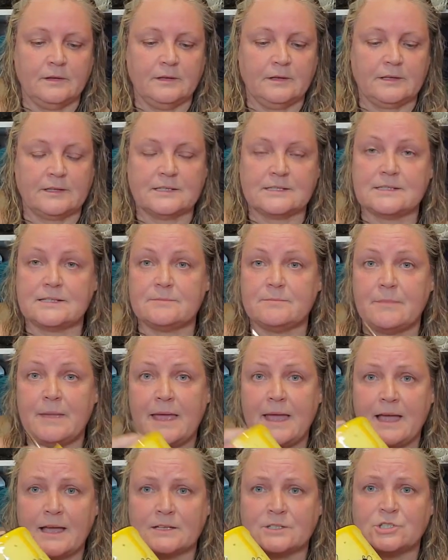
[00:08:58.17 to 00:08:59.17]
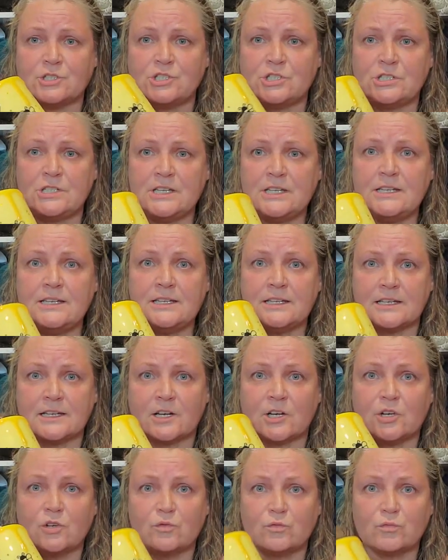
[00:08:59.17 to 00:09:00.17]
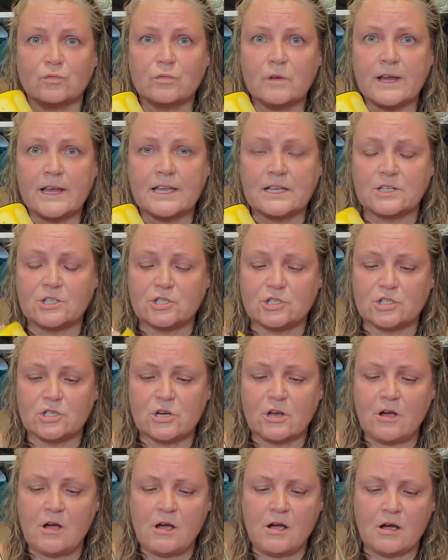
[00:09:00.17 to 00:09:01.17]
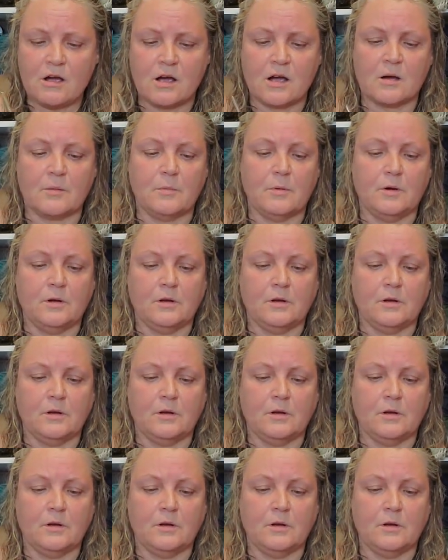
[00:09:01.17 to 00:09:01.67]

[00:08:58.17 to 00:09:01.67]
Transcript: Because, man, she did a great job.